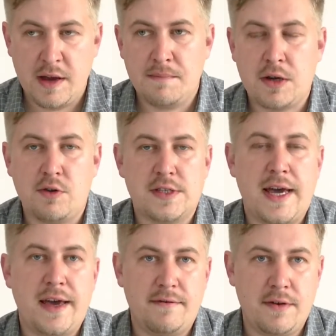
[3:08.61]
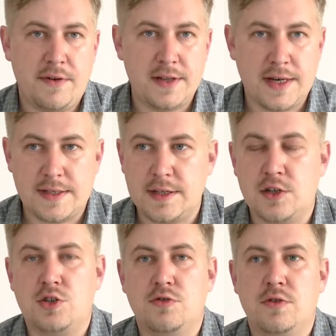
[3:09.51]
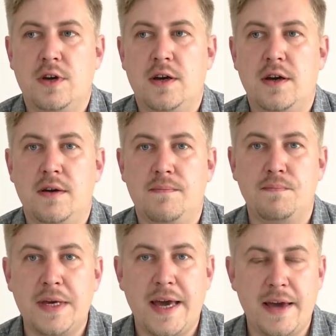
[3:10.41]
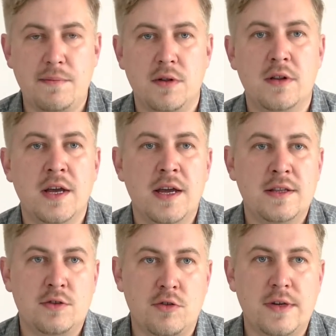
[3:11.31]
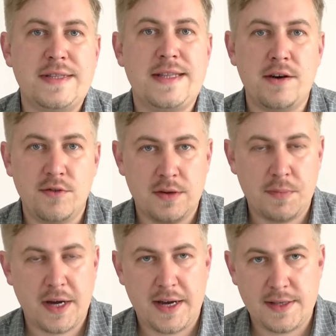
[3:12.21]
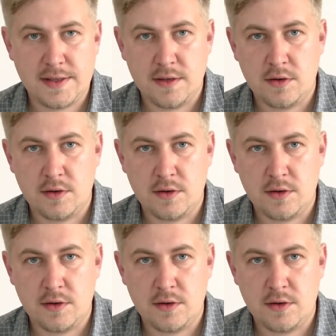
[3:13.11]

because every freelancer should be able to tell the price